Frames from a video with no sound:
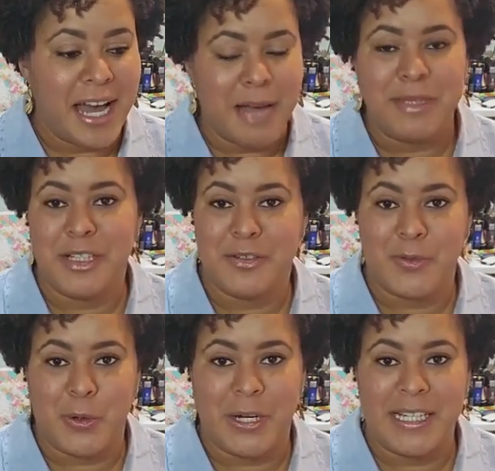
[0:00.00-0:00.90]
I'm here
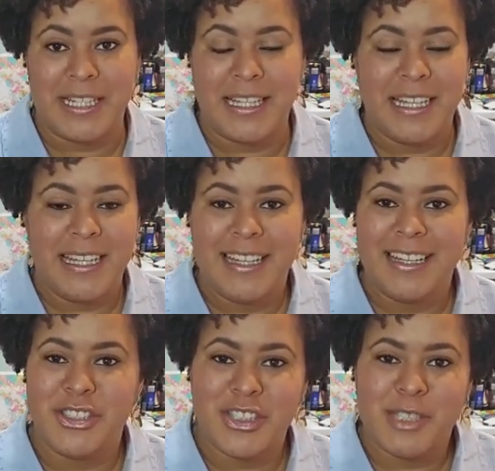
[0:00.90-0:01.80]
for it.
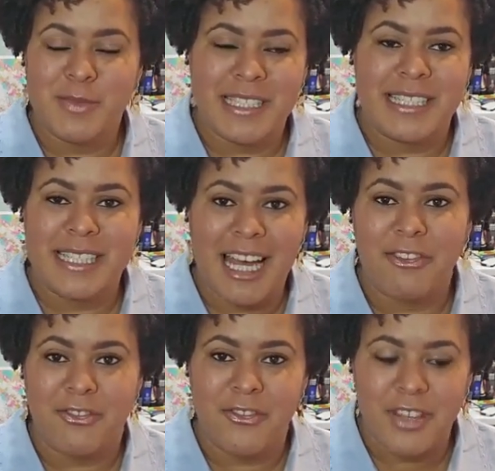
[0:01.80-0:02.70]
And just begin
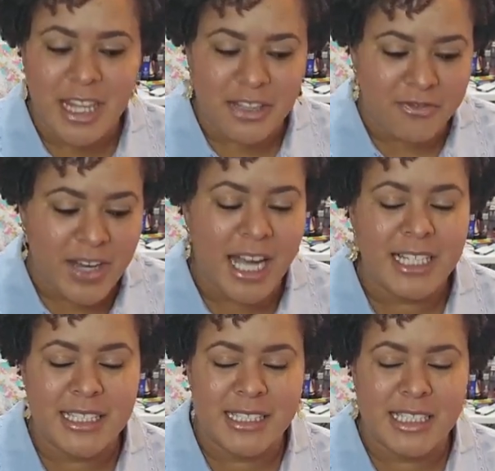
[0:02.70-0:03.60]
to
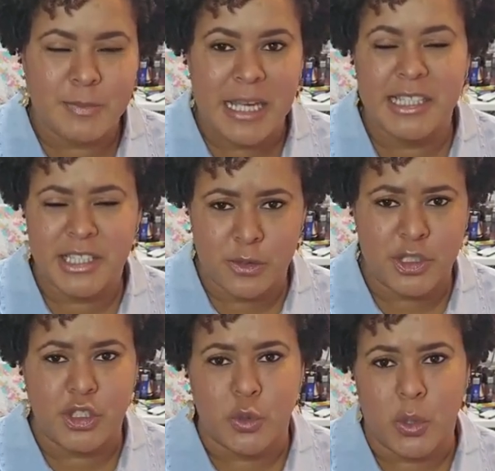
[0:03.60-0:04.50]
find space to
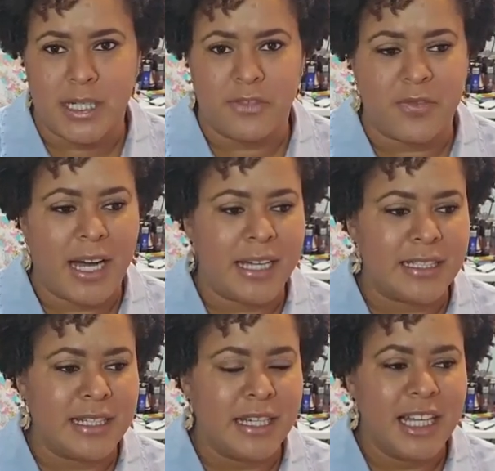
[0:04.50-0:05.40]
enjoy it,
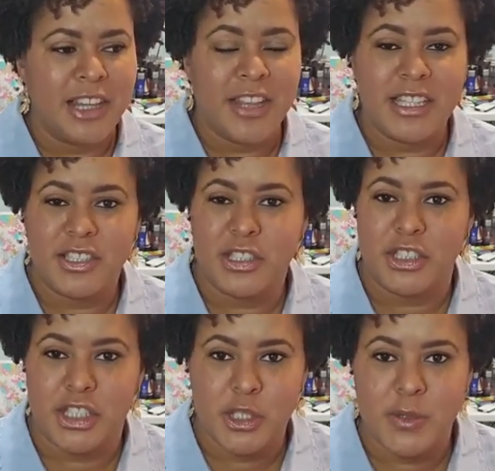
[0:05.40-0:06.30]
find things to
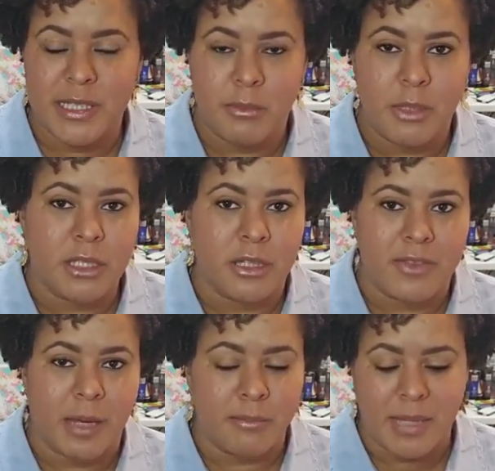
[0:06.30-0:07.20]
do in the middle
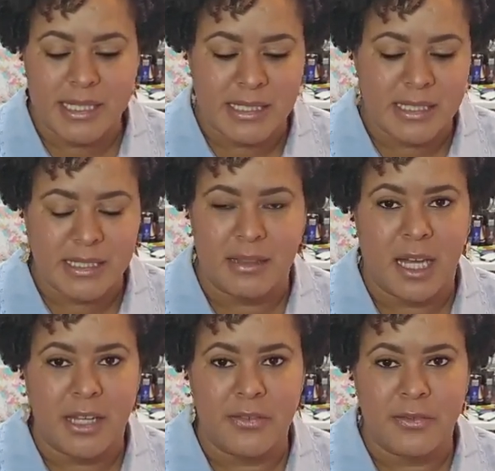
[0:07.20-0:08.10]
of that messiness in
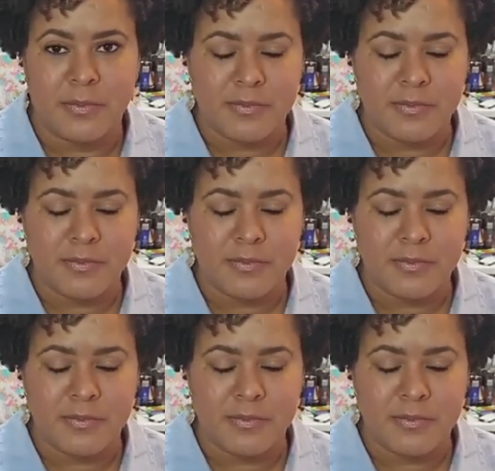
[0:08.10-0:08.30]
life.